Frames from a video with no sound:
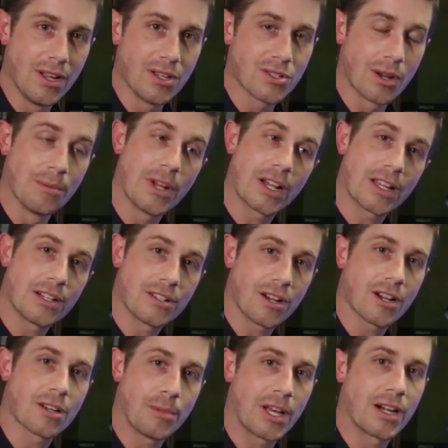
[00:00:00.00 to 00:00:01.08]
so I'm not going to
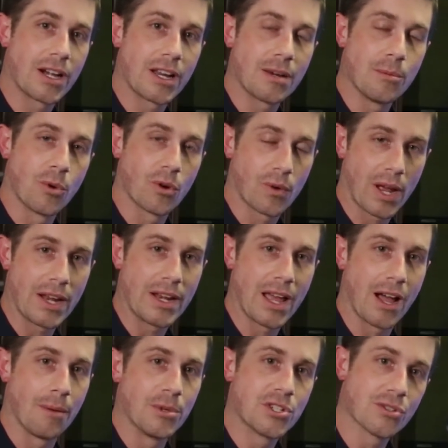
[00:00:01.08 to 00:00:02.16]
talk about it anymore right
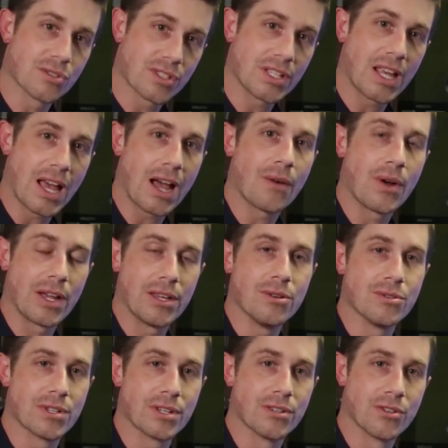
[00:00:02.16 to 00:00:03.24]
now, but you'll see how I
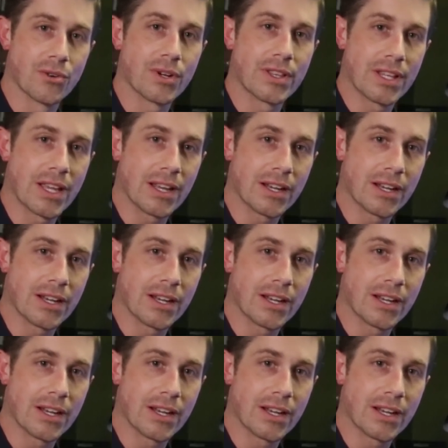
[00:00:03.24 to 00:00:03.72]
use it during the